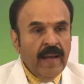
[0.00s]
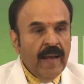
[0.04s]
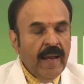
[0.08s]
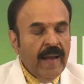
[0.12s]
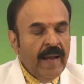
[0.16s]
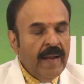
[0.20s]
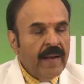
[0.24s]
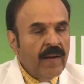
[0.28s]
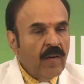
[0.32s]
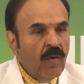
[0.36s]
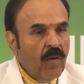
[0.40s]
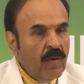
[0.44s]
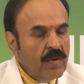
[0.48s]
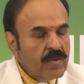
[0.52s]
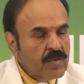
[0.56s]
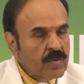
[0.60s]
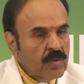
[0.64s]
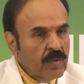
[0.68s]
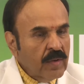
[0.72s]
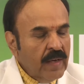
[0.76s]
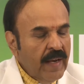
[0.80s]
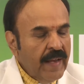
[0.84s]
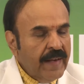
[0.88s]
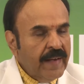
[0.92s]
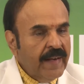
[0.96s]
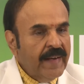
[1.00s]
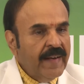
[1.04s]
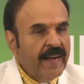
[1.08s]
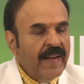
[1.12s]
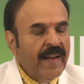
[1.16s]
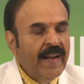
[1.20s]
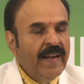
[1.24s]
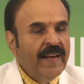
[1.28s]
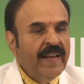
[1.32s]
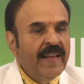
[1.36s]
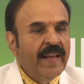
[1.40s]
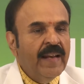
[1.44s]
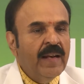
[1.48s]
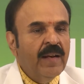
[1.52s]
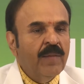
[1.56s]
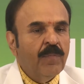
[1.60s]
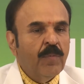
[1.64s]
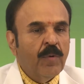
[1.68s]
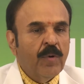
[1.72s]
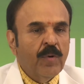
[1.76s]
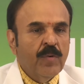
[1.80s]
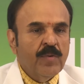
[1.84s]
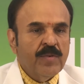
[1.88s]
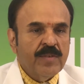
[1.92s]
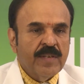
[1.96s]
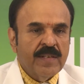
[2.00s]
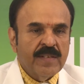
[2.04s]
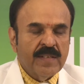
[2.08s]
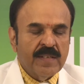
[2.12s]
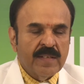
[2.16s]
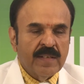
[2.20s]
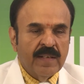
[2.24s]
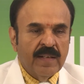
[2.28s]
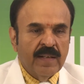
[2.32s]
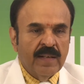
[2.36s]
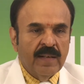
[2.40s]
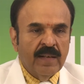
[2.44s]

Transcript: and also glycated LDL produces